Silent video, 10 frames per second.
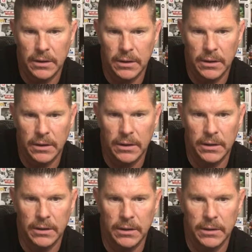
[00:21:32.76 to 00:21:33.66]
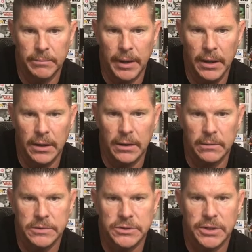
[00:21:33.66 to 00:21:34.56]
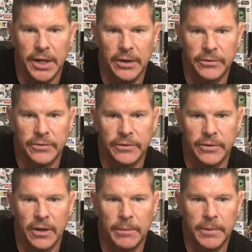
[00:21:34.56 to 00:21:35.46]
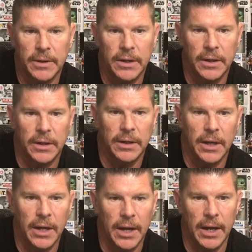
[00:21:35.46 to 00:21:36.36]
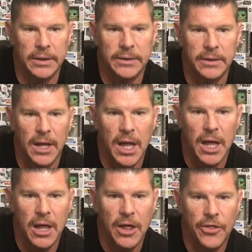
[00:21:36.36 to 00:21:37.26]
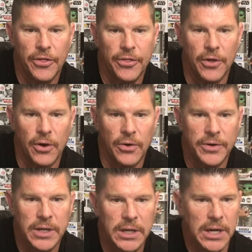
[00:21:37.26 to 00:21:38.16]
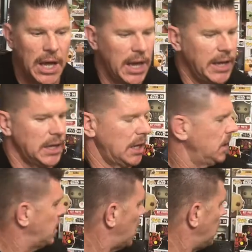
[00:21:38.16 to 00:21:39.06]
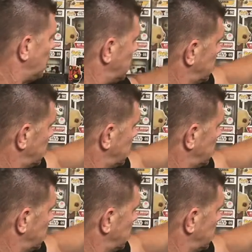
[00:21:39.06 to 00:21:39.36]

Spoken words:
And bam, the chase is coming in at $39.